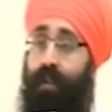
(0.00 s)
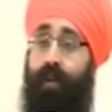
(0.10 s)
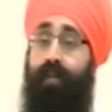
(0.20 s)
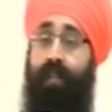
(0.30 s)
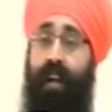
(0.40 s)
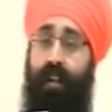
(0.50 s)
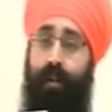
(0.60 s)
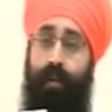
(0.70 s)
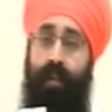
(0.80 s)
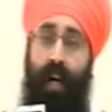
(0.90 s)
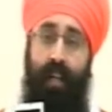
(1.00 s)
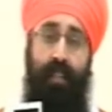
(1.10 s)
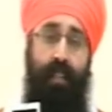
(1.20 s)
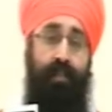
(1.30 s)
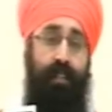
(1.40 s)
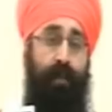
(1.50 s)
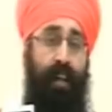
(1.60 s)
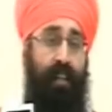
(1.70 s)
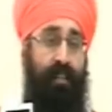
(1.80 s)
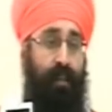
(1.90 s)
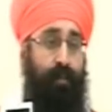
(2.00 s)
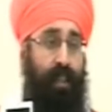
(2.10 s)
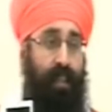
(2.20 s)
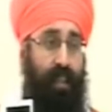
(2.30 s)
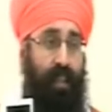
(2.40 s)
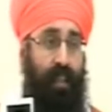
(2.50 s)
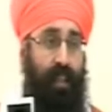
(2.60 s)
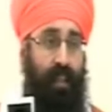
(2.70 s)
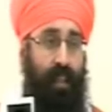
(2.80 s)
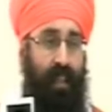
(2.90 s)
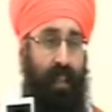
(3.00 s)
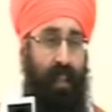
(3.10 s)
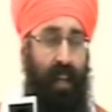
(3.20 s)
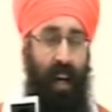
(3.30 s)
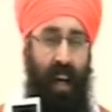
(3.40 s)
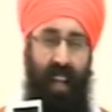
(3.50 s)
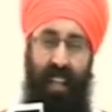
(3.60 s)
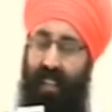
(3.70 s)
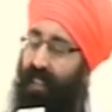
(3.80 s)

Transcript: your friend Guru Nanak Dev Ji Maharaj sent me here. And he